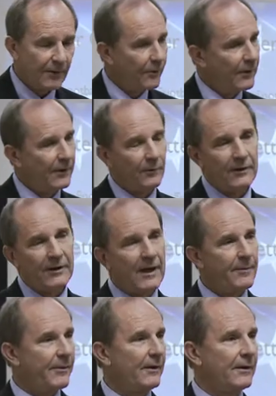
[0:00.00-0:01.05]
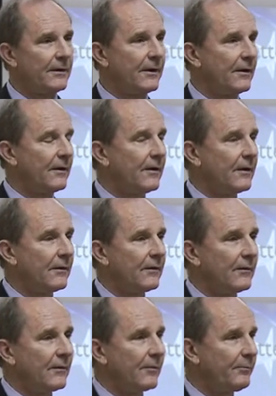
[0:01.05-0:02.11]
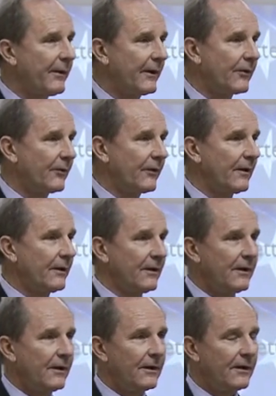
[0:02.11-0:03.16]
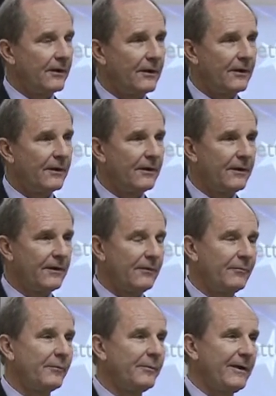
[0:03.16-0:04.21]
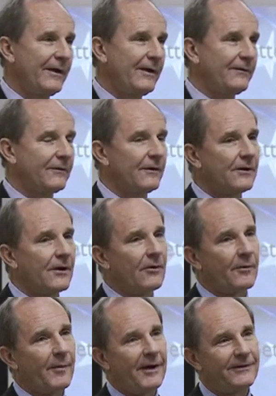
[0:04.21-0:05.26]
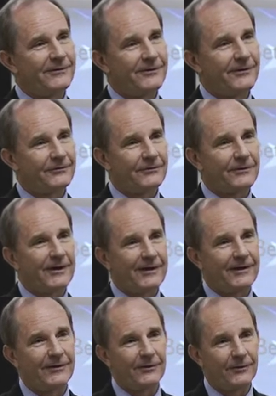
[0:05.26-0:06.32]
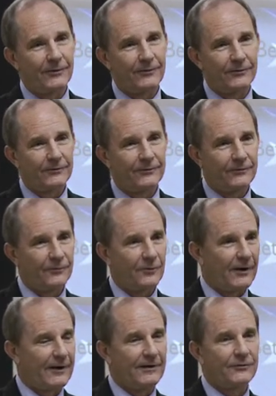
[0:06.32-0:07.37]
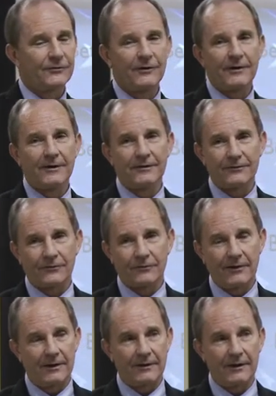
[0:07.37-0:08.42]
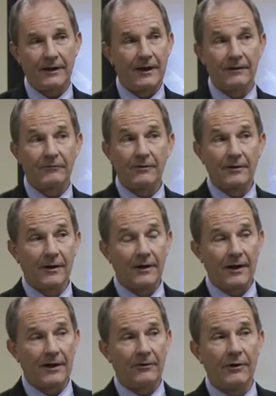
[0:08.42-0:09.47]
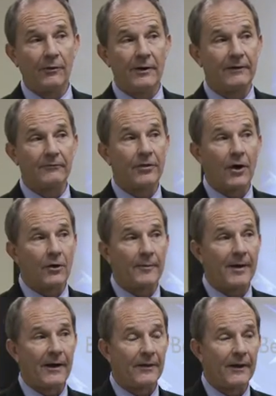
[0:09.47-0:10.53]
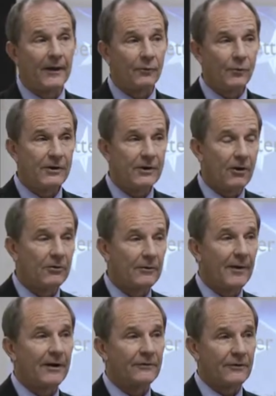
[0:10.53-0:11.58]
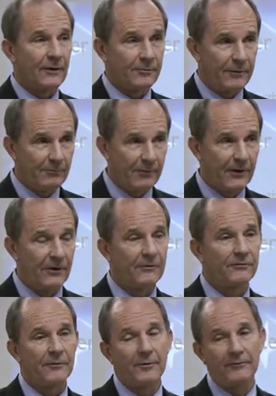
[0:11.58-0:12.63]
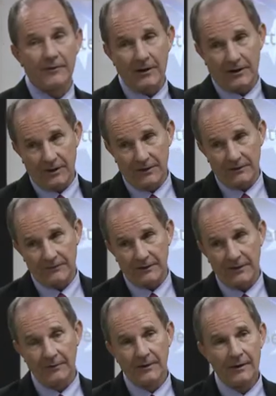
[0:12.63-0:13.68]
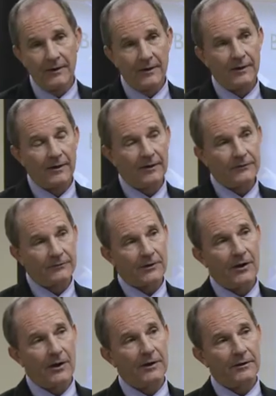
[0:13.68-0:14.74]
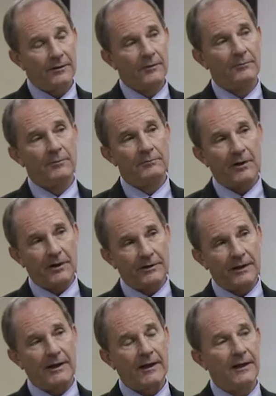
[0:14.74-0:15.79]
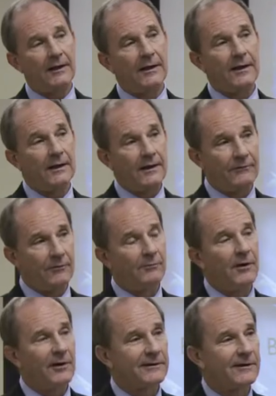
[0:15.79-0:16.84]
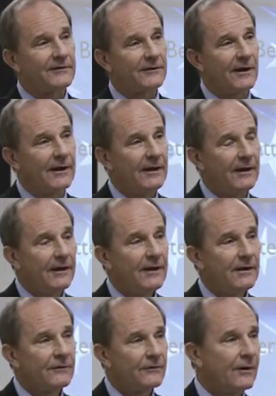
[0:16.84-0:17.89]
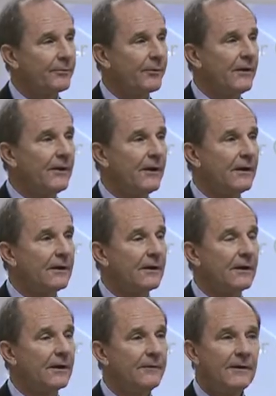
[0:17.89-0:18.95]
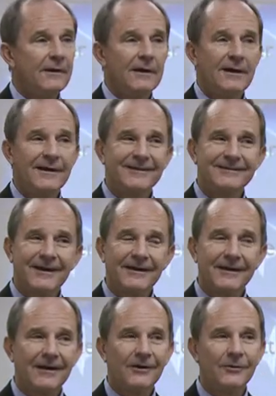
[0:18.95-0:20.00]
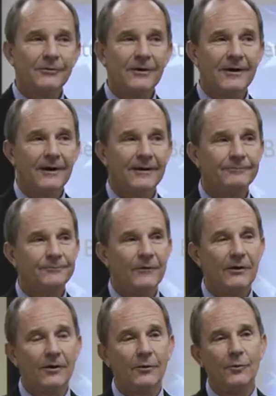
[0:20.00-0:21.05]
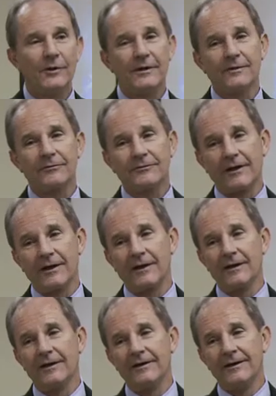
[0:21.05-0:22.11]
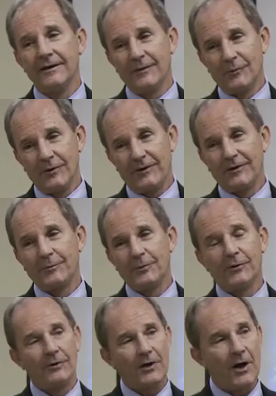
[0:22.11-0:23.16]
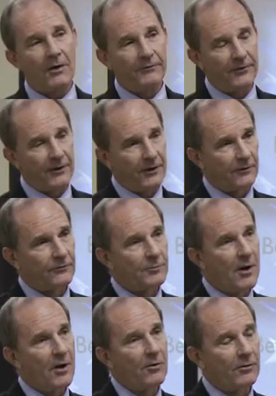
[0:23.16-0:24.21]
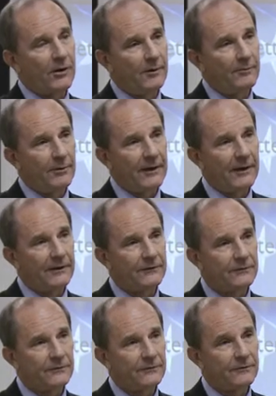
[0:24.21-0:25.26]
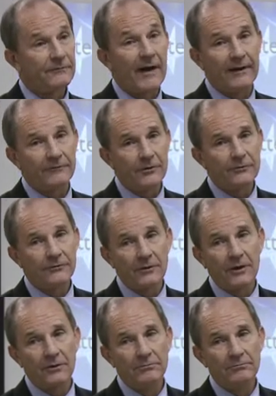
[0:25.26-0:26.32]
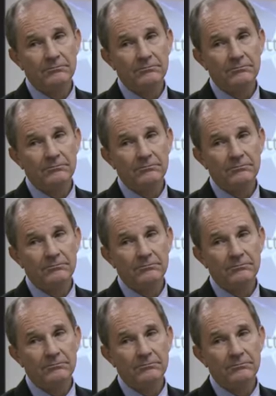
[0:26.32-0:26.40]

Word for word: we we kept it uh, bigger than. Uh, it, it would be easy to talk about just to take care of Rainsville and the surrounding every area. We never thought about that. We talked about something bigger from the very concept uh, start, multi-county, even multi-state, something that, uh, and it's taken a long time. You know, we could have settled and we could have pulled off the little small complex five years ago,